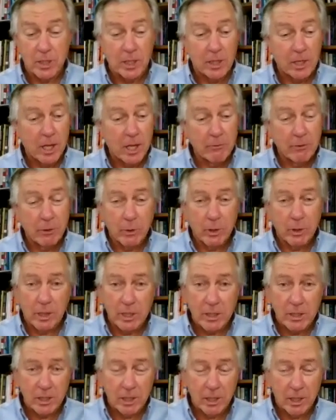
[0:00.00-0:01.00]
And everyone
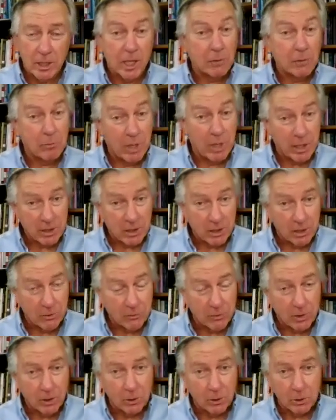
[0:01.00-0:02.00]
listening, and
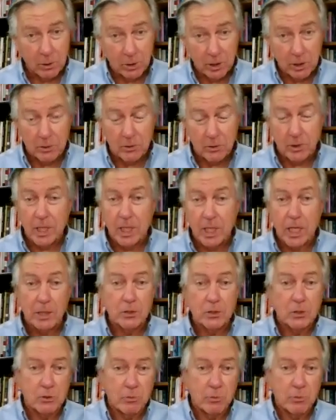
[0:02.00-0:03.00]
myself included,
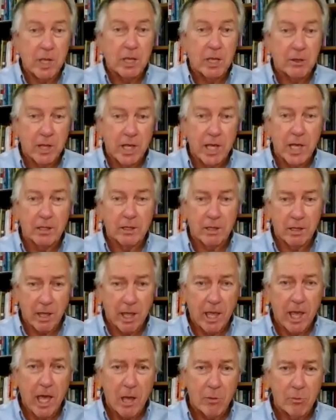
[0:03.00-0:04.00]
needs to make that a
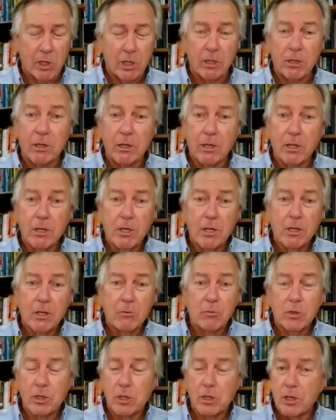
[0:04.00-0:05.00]
habit,
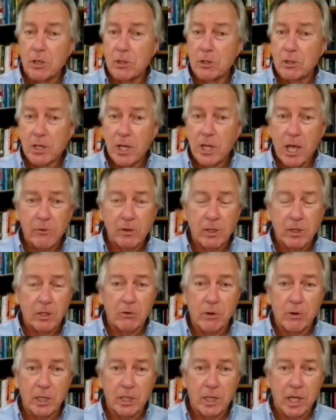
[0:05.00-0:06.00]
because having a
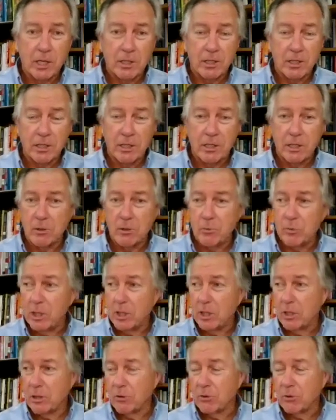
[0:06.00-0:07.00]
great idea,
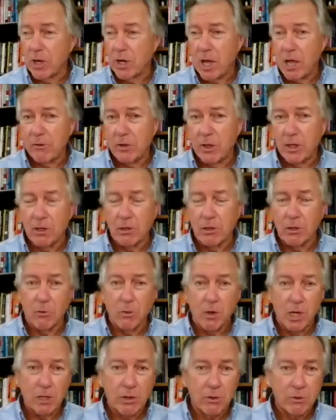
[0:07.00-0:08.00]
be it driving or
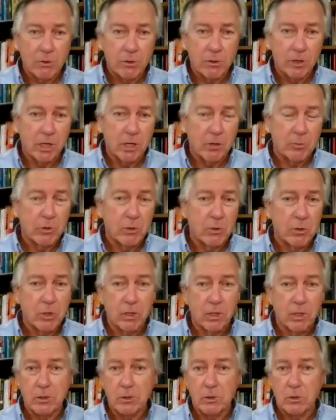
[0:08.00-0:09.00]
walking through an
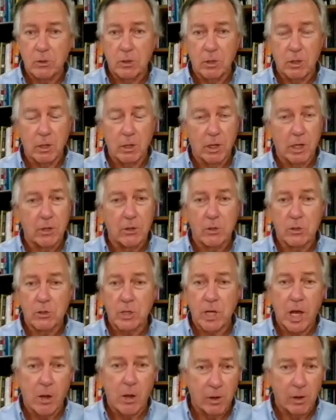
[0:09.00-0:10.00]
airport or in the
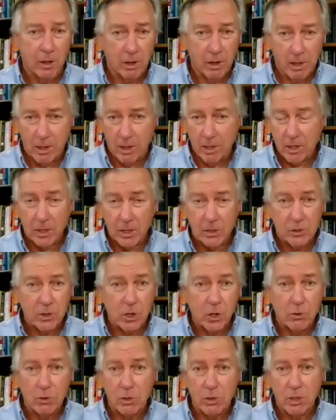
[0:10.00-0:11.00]
shower, is
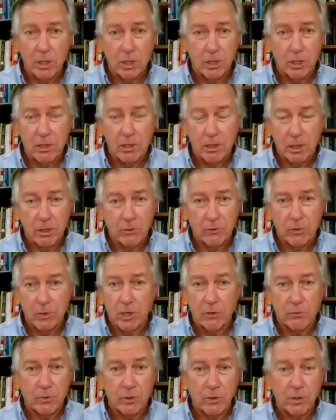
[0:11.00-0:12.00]
no good
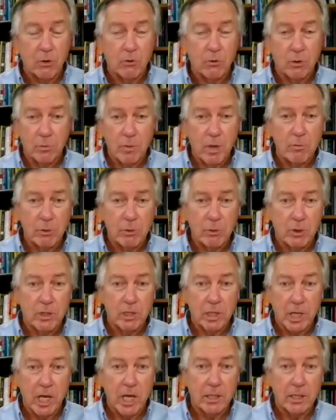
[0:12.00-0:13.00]
if you don't remember what
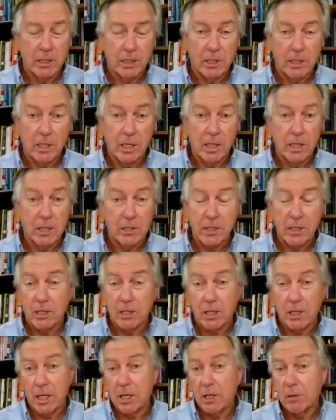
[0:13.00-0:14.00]
the idea is.
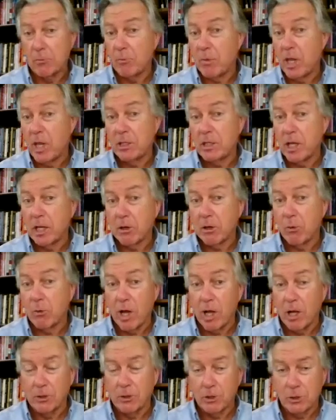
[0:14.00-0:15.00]
And it may take a
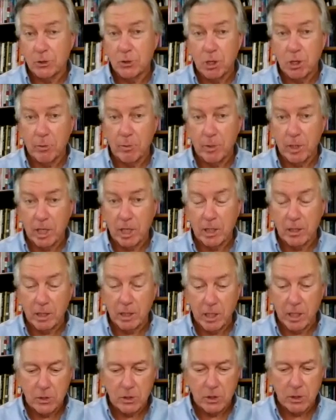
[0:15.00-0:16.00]
while to germinate,
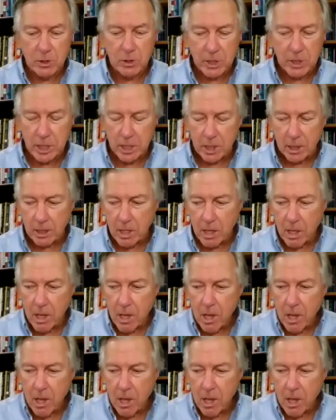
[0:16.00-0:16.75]
as yours did.